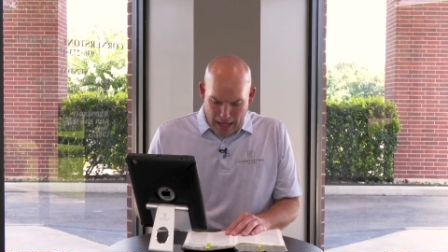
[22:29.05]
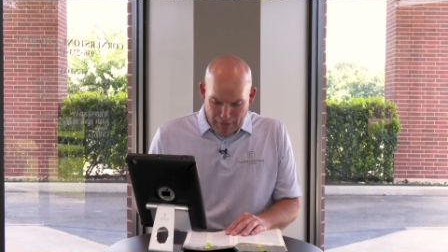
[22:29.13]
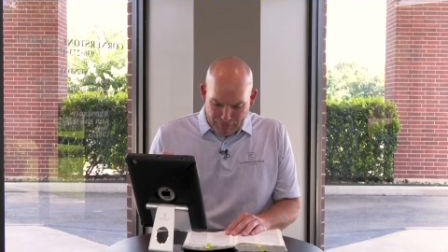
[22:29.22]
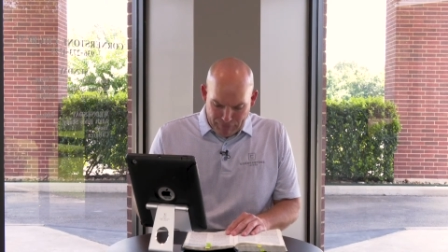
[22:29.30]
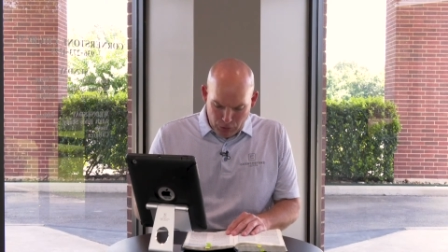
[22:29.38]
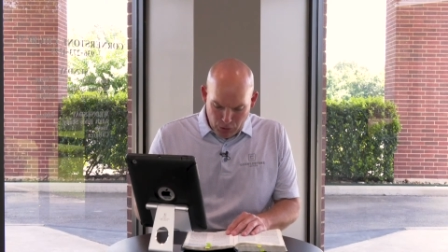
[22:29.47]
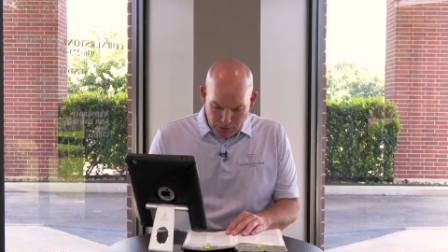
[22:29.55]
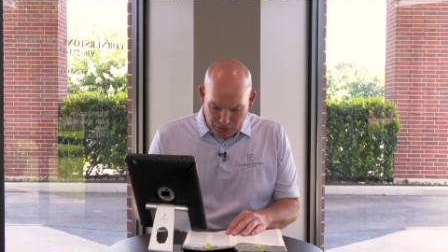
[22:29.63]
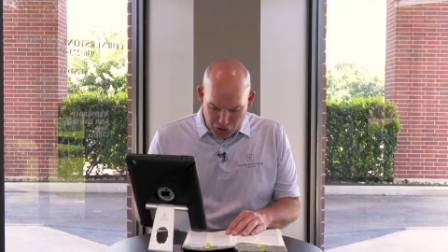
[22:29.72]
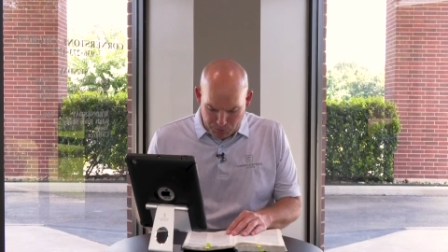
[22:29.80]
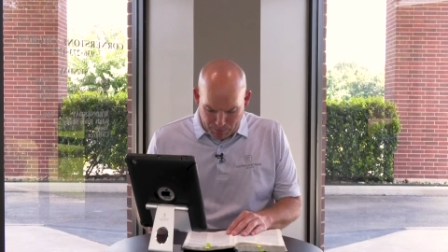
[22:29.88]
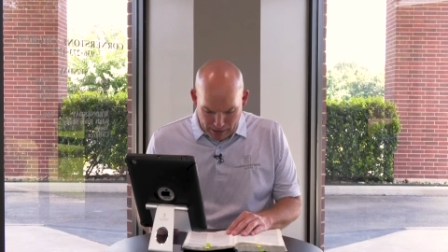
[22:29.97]
have food
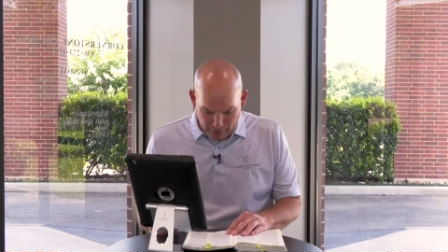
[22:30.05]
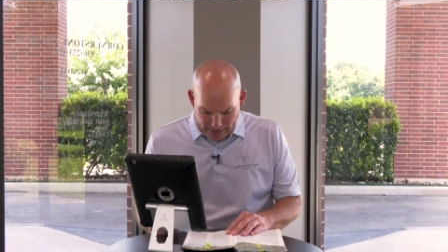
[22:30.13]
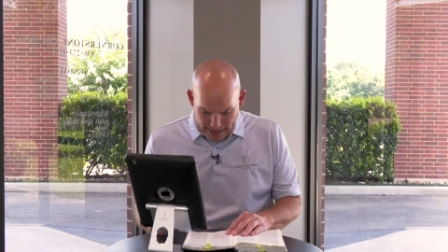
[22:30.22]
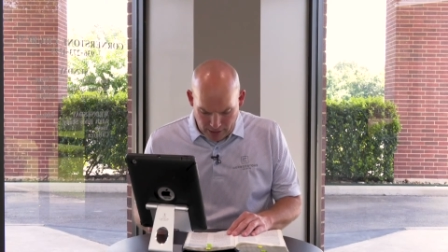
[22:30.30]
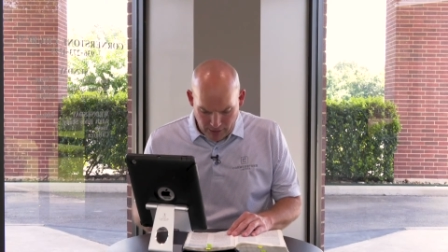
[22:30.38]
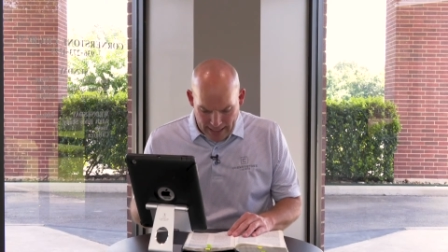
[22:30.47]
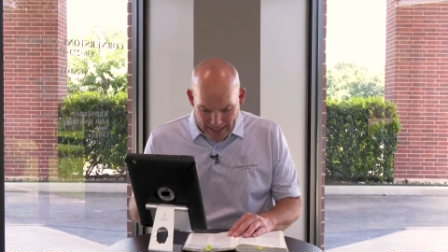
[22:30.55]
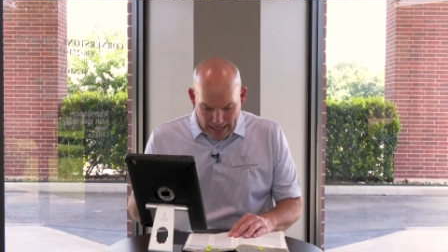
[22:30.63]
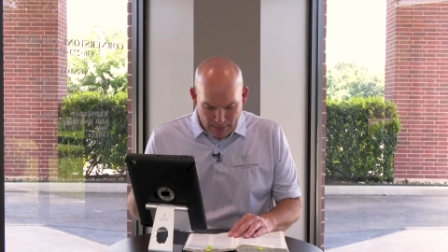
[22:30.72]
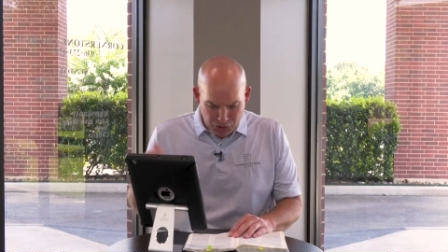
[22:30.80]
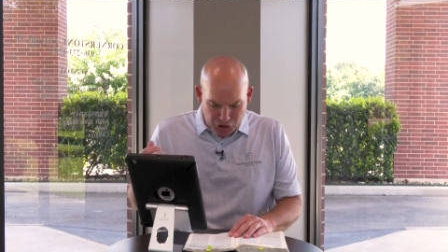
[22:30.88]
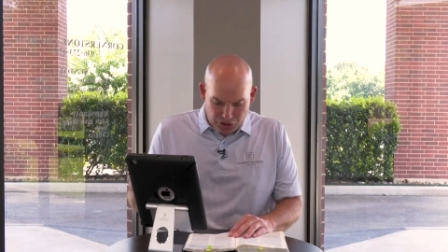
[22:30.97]
to spare, and here I
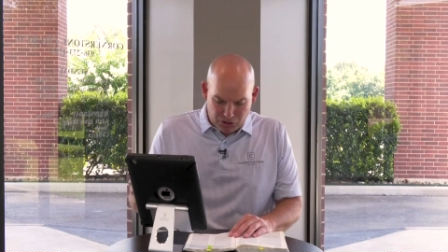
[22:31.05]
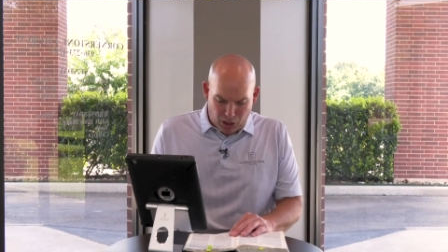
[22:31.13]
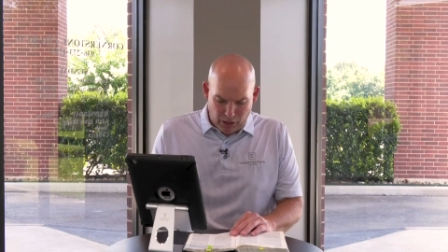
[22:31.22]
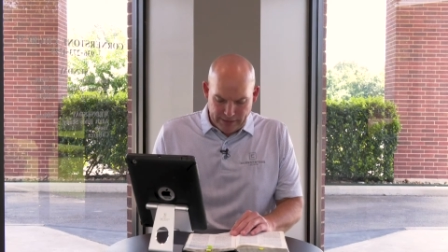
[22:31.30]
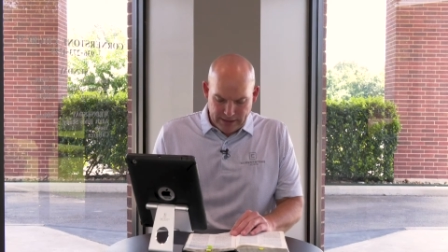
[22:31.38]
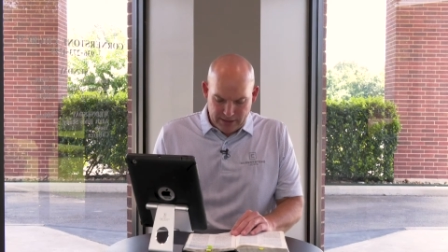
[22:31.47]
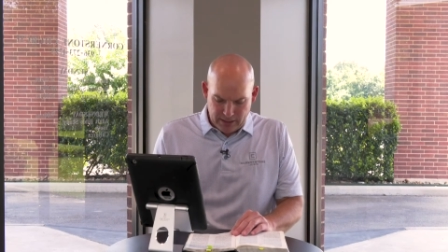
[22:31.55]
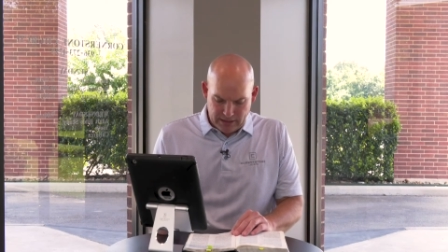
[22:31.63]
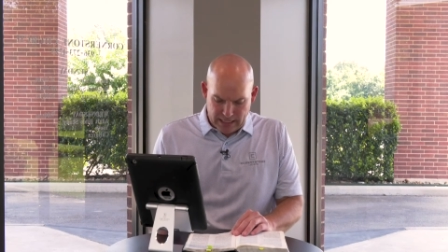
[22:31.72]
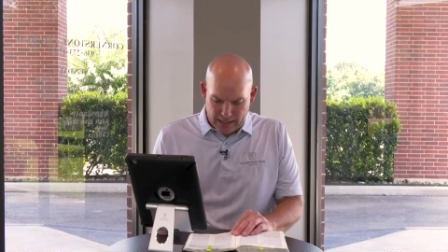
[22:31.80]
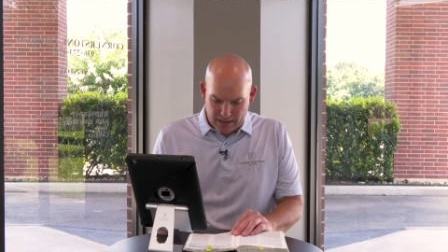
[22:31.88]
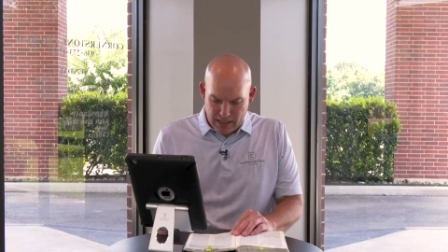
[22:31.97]
am starving to
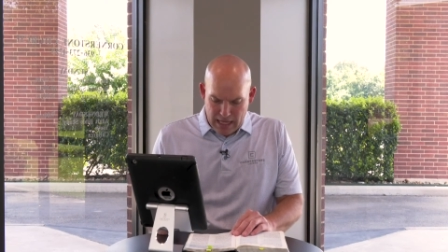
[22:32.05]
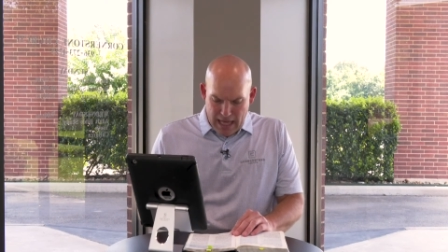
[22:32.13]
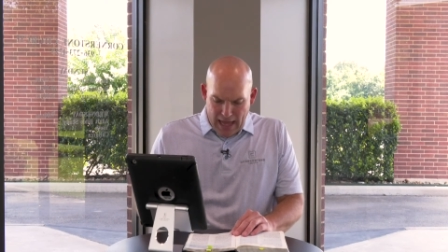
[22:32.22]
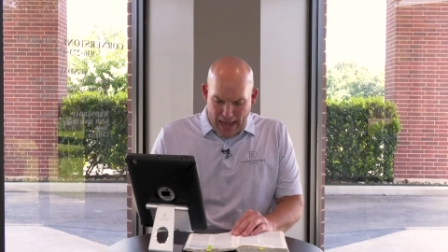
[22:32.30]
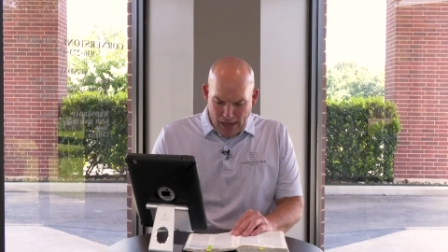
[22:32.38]
death.